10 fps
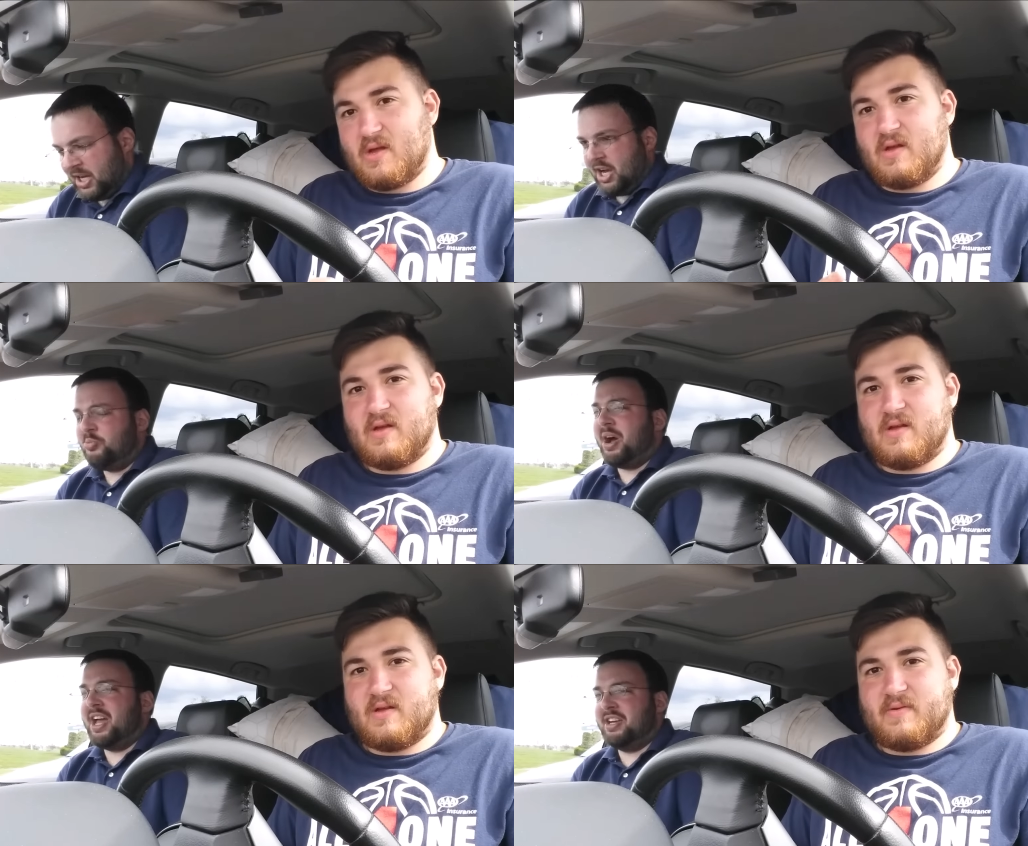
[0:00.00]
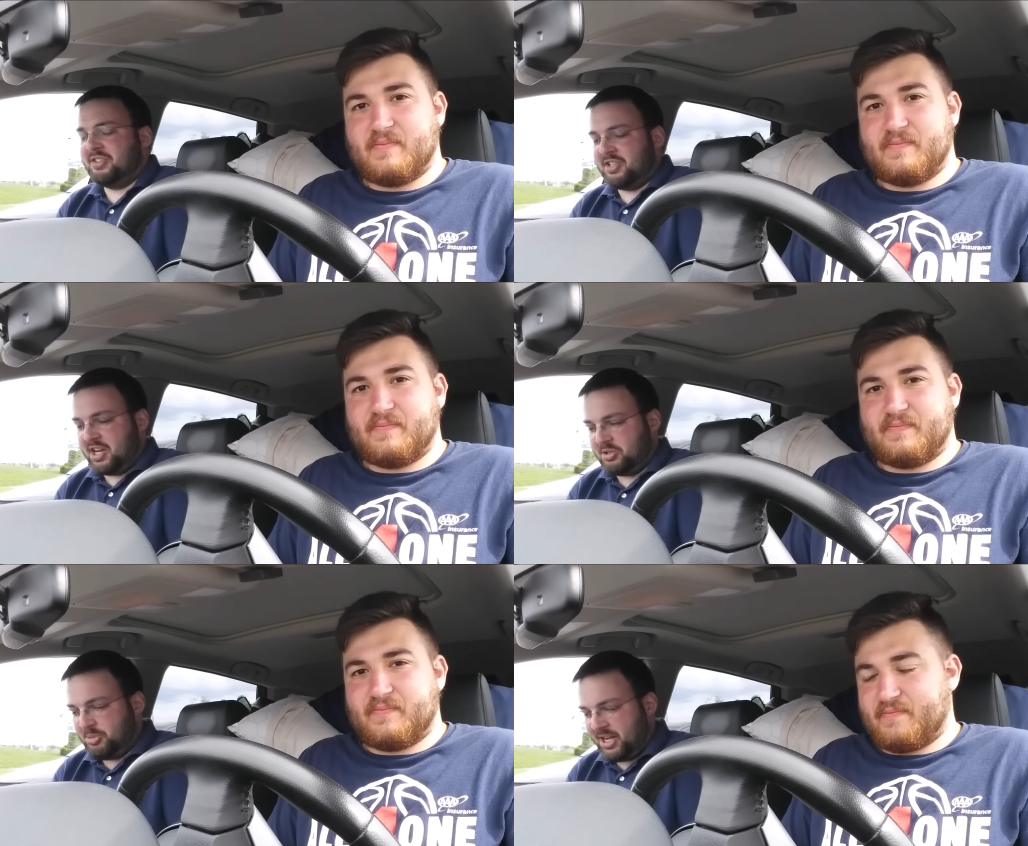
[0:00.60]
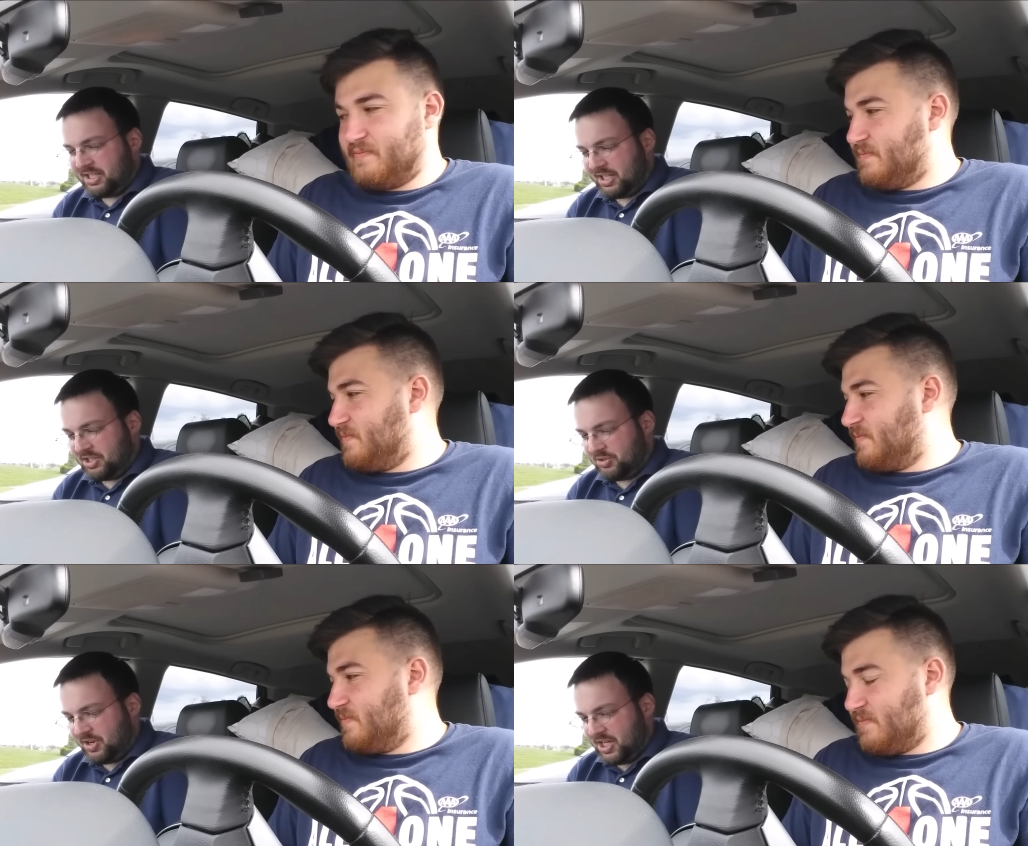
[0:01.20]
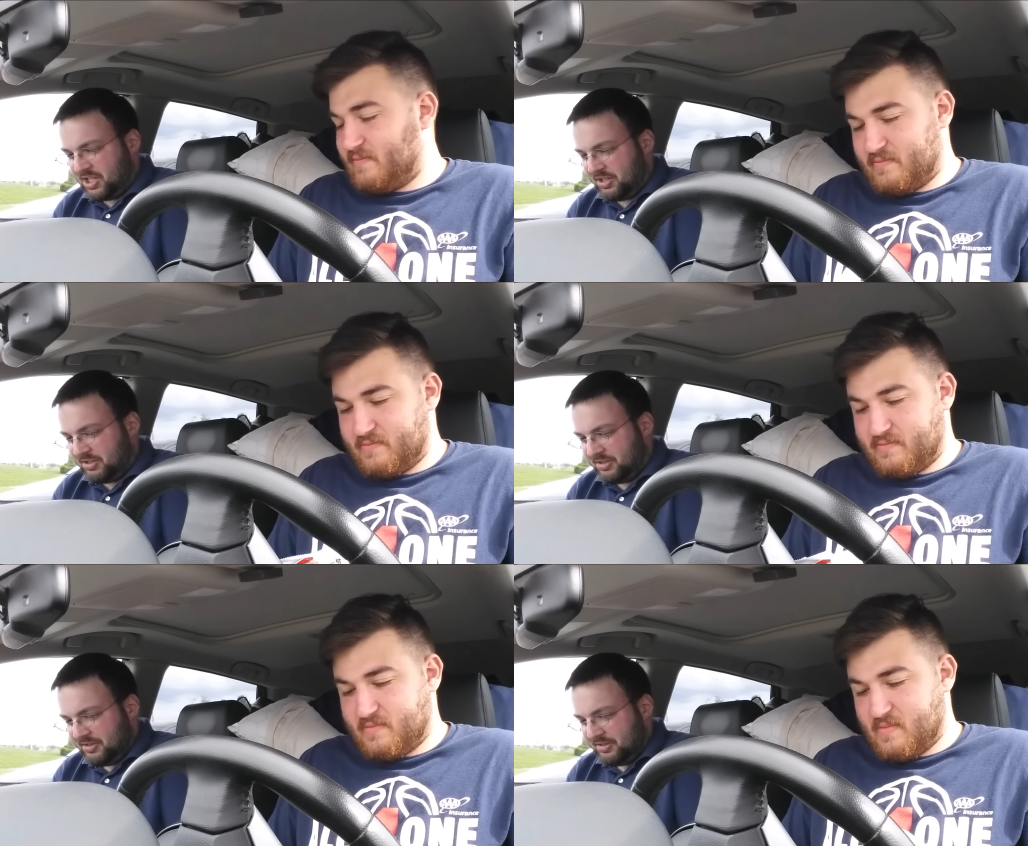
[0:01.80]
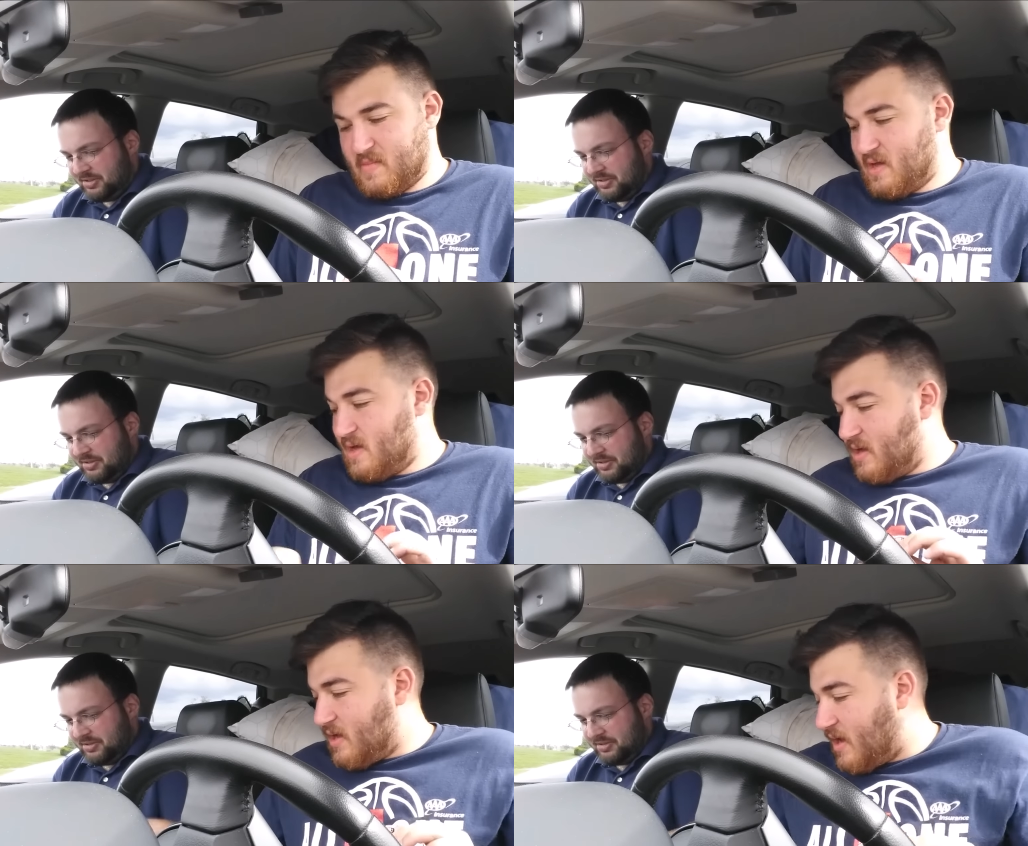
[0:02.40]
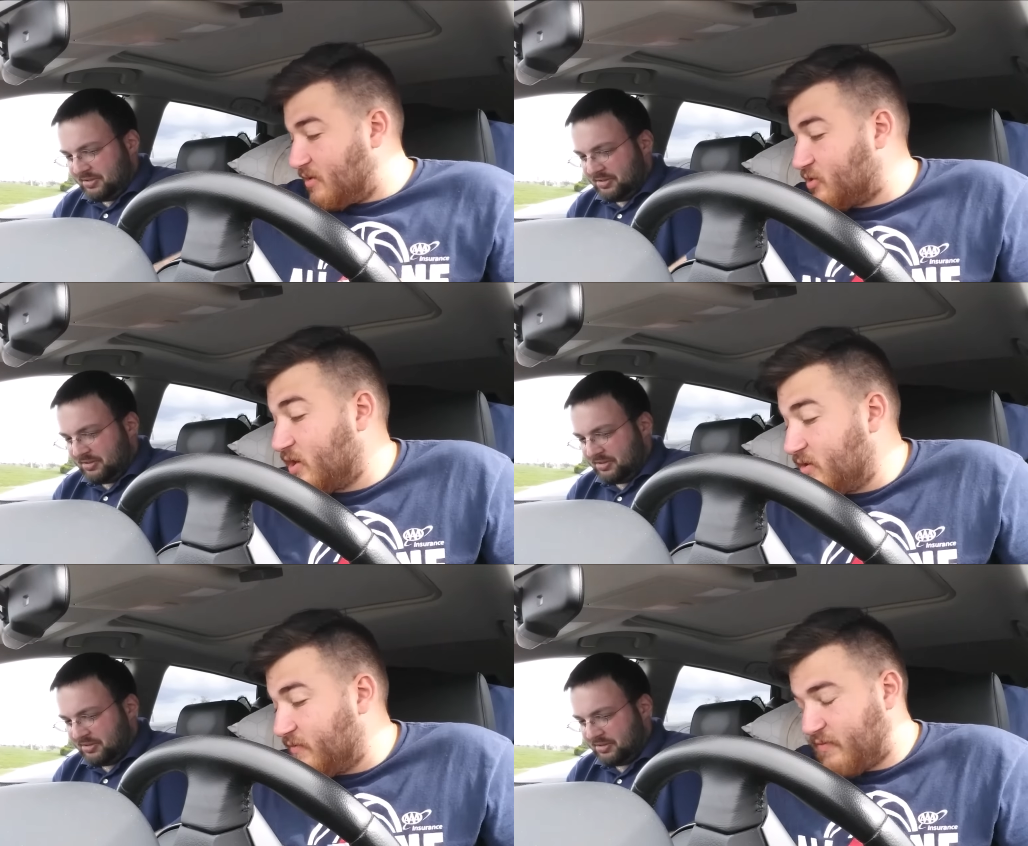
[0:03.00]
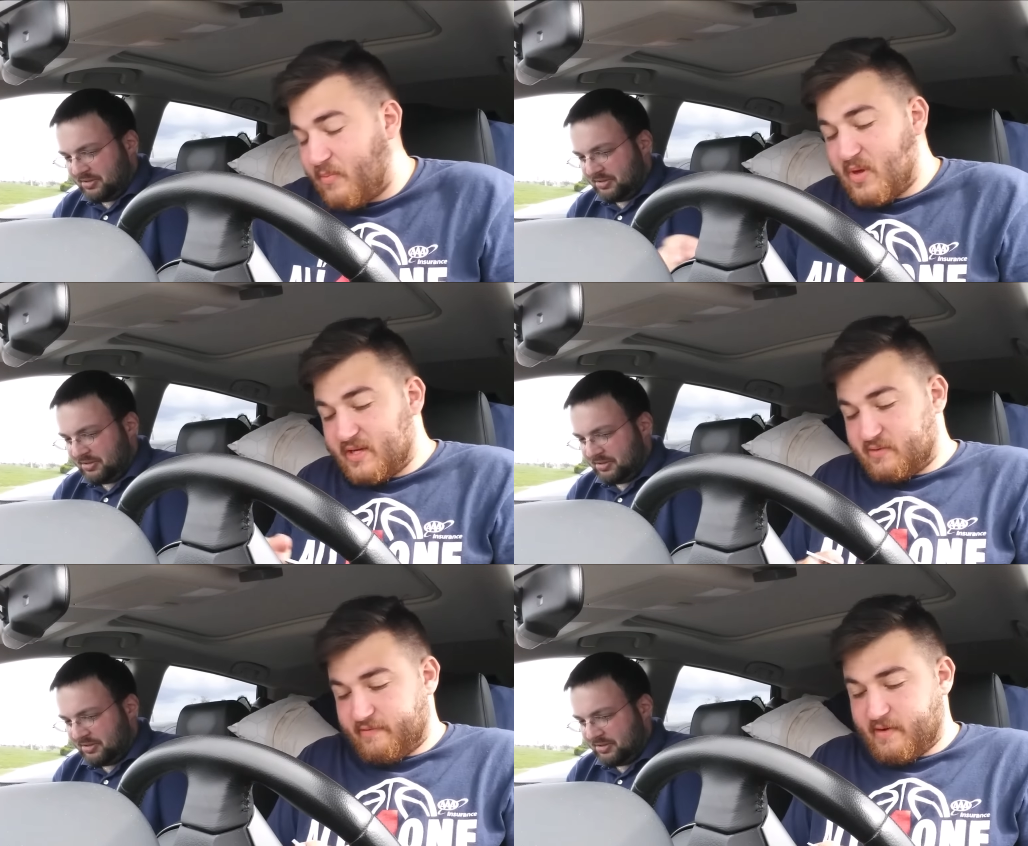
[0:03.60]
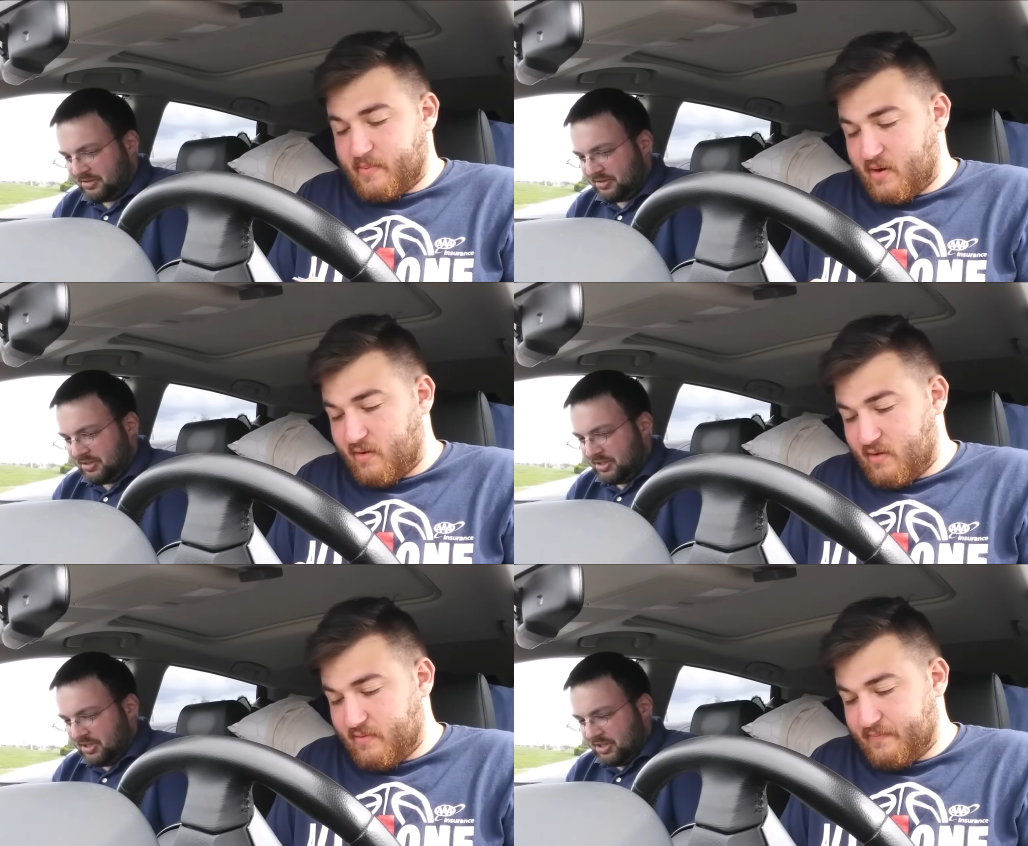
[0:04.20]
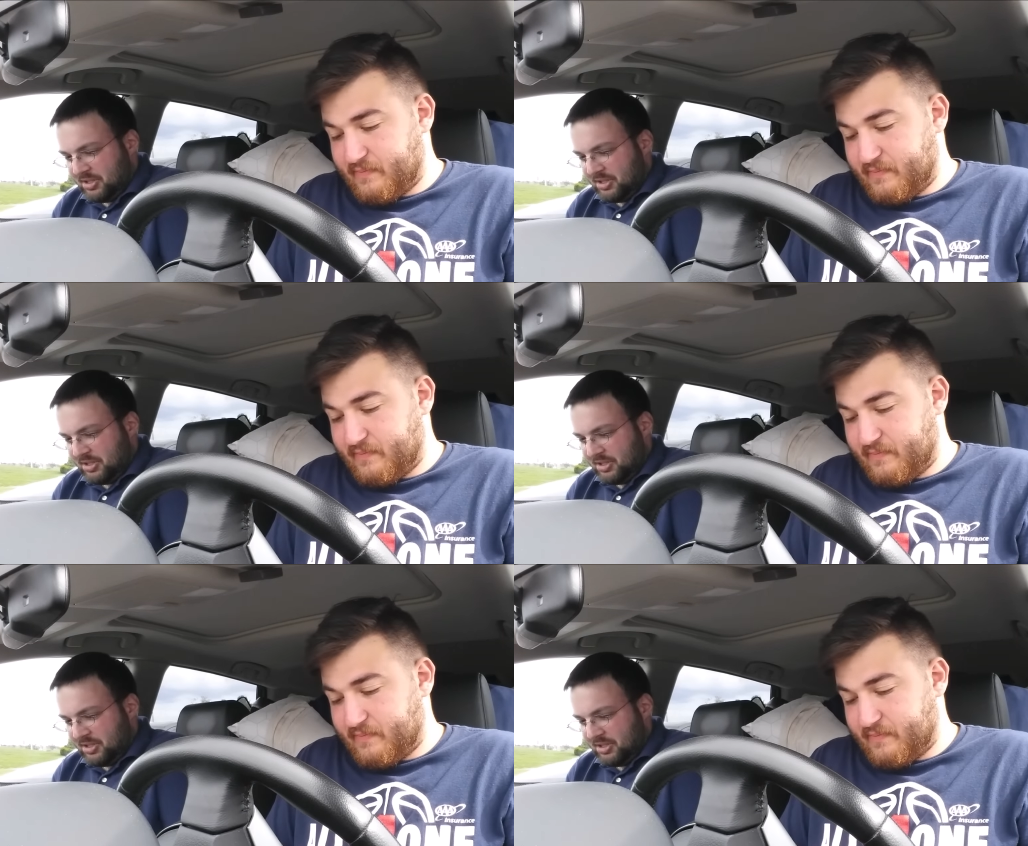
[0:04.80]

Speaker 1: I hope I hit a Sasha Banks and I can trade it to
Speaker 2: you. I would trade you for the base parallel.